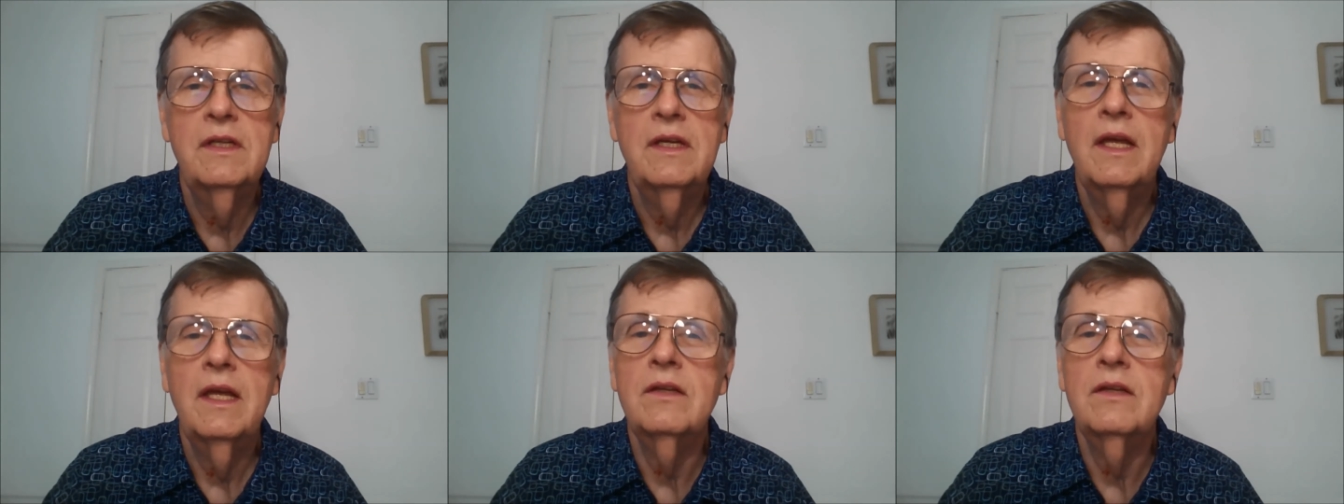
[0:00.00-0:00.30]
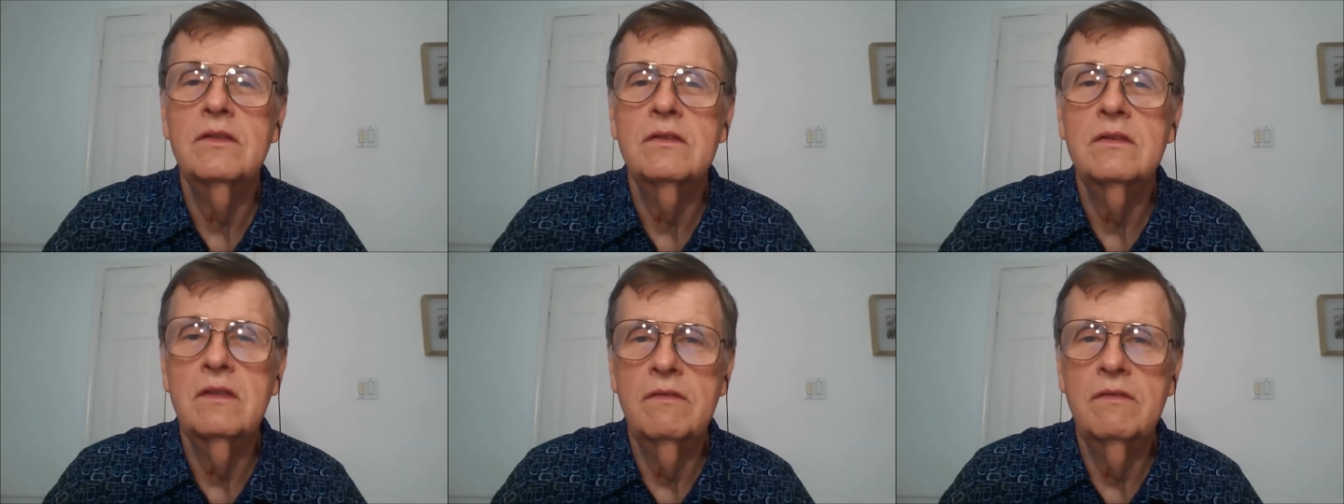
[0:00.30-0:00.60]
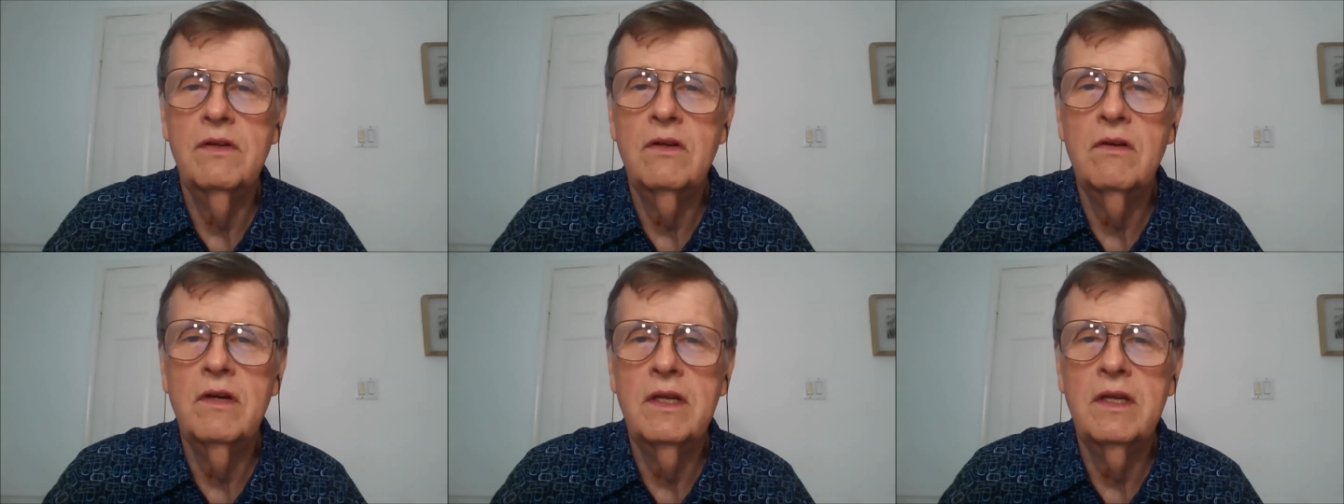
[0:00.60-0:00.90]
It's a
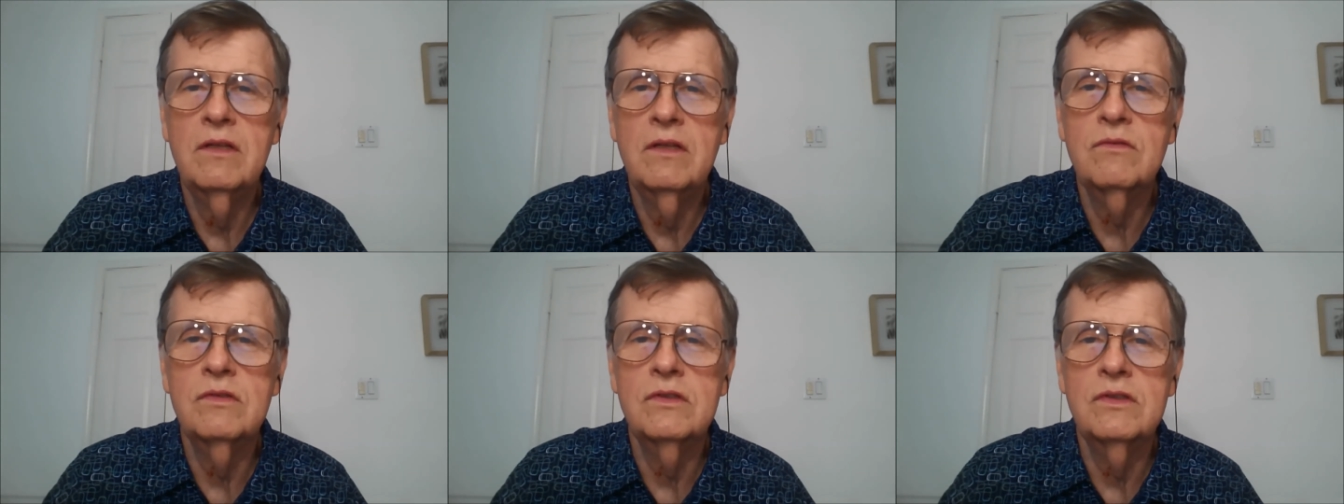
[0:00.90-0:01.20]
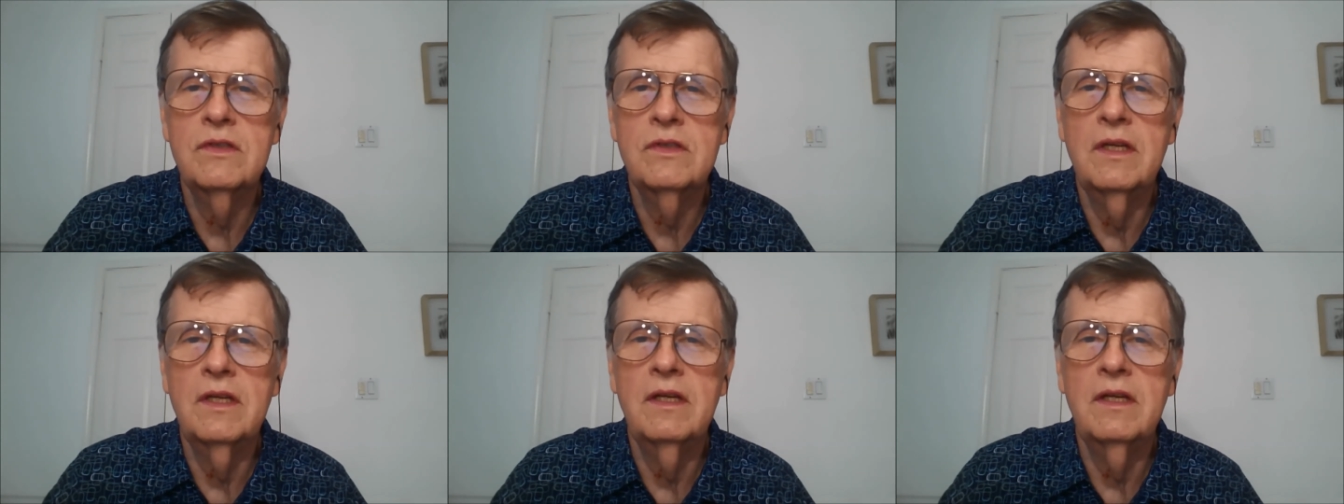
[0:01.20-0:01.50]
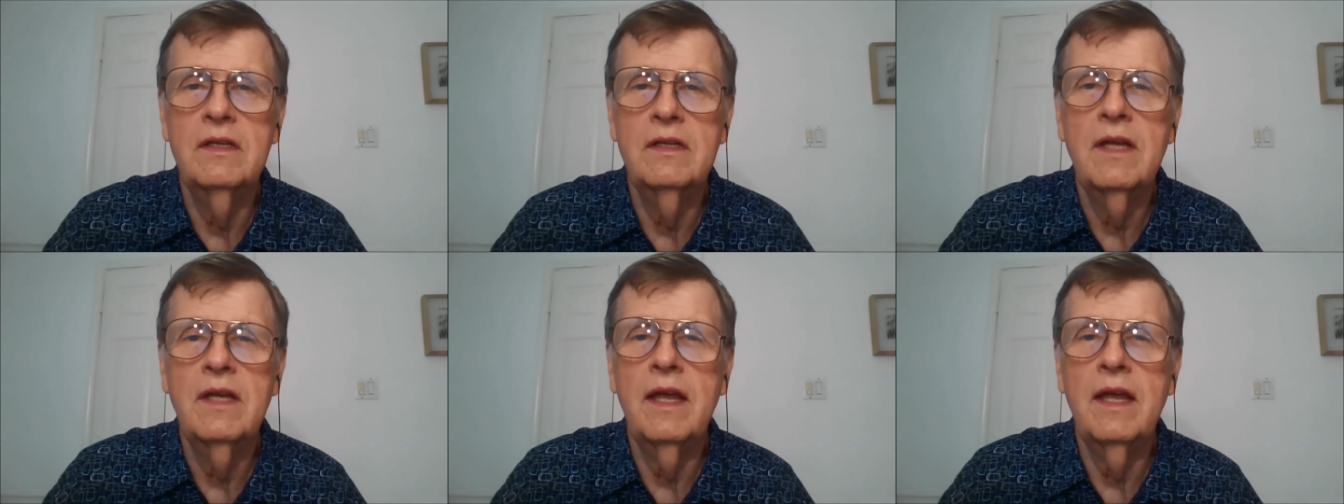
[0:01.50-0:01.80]
very
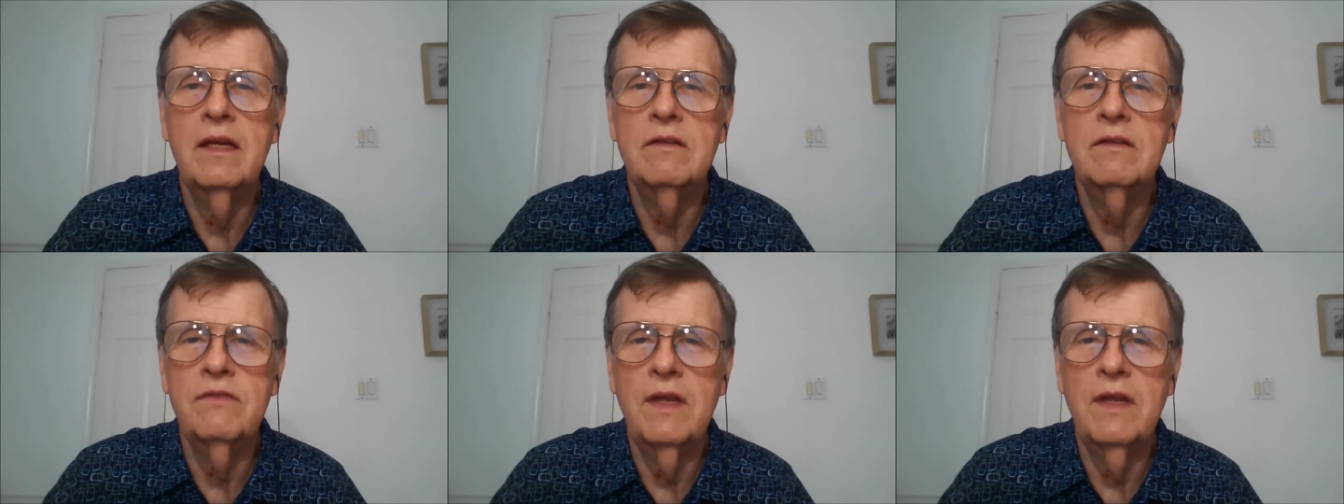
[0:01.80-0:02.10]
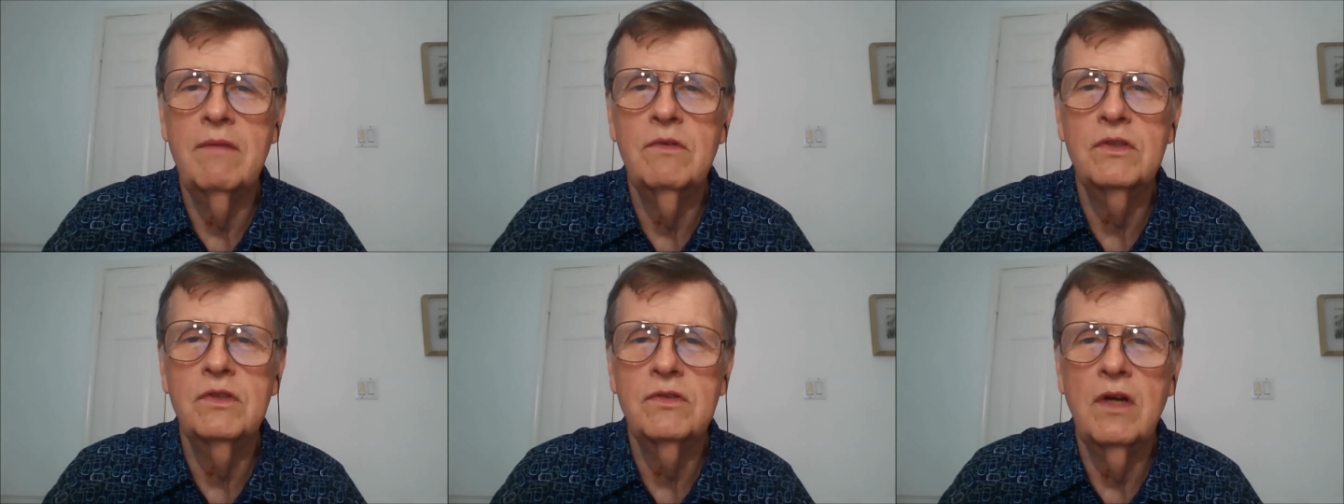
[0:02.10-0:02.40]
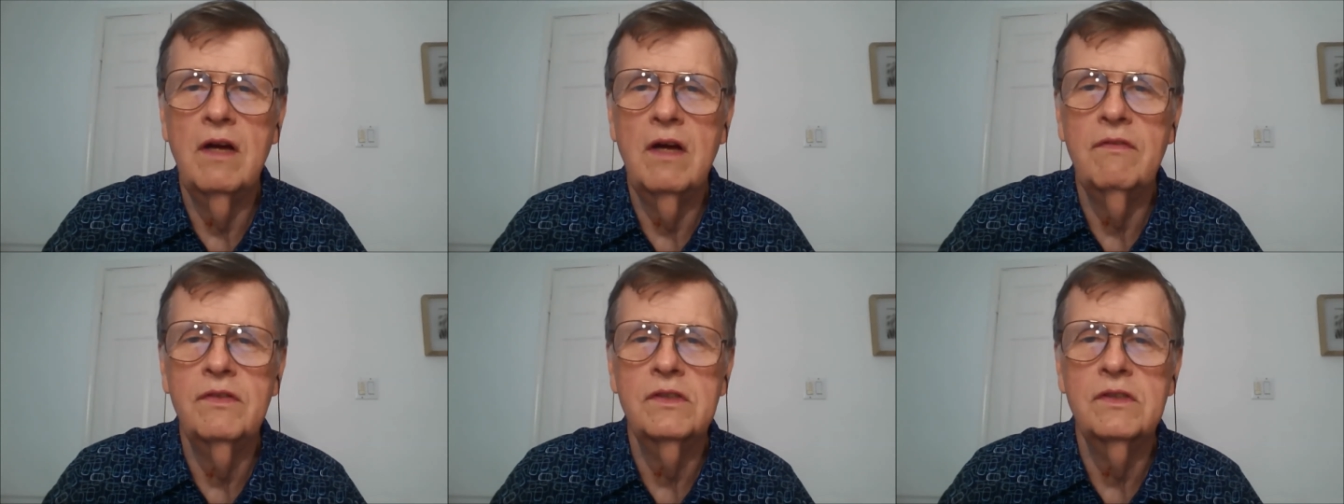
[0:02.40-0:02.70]
interesting and a famous
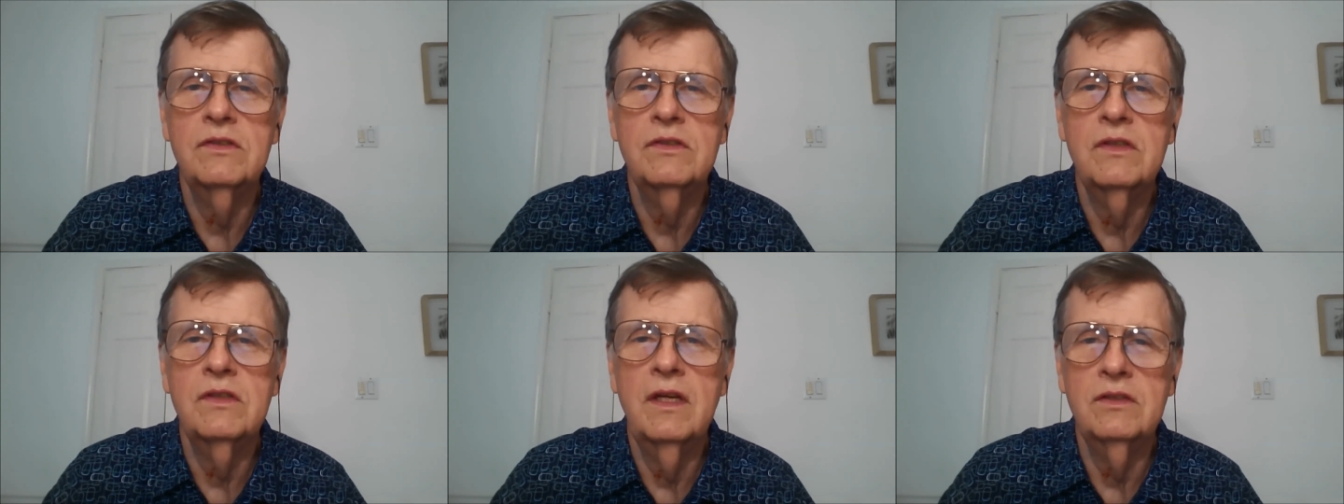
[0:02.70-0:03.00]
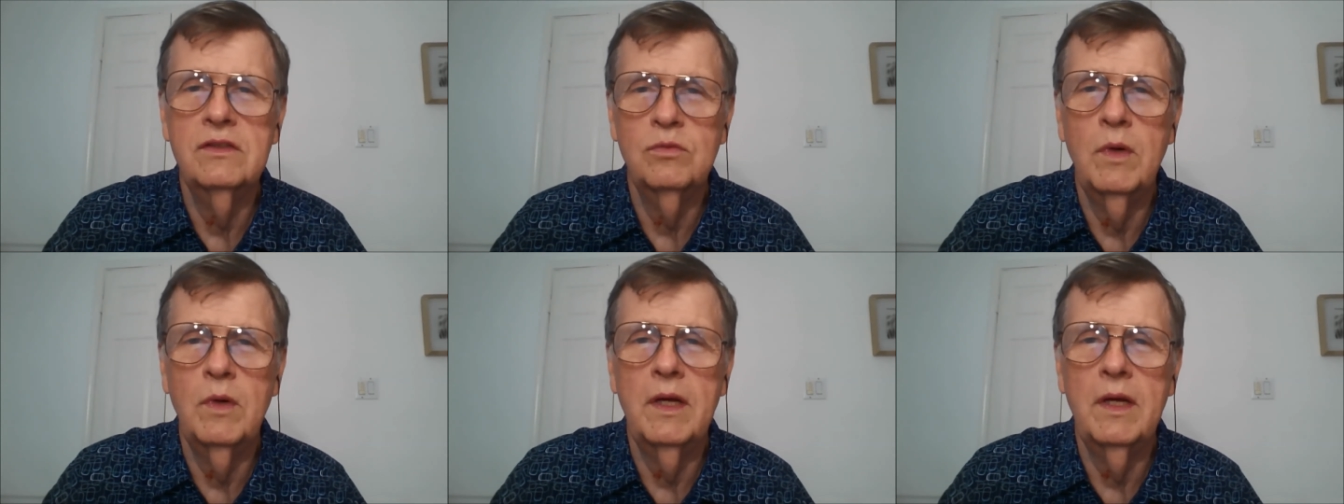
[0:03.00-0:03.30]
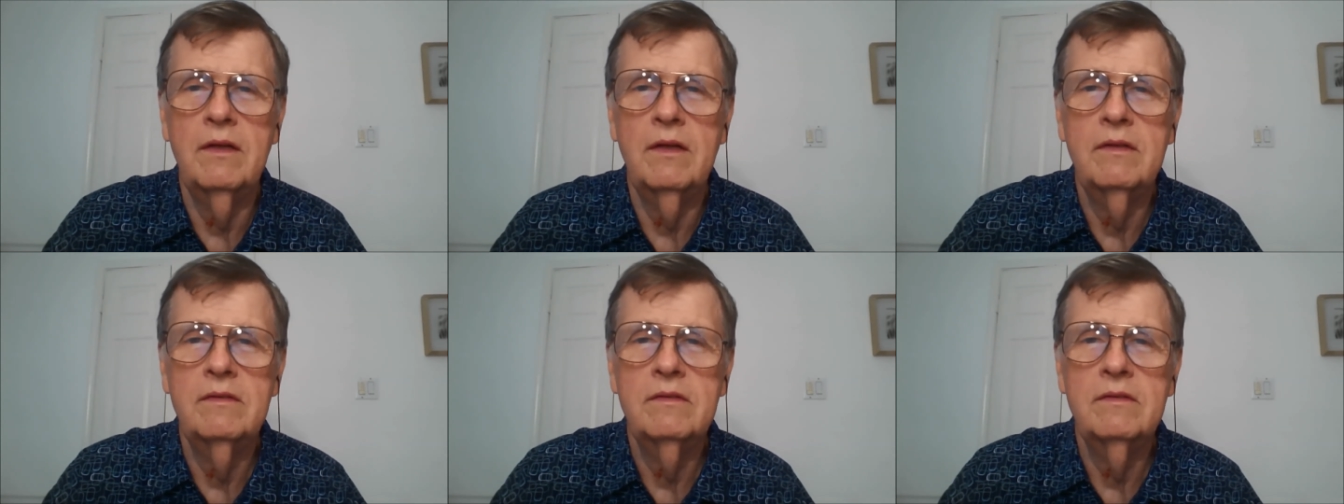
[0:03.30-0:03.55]
office as well.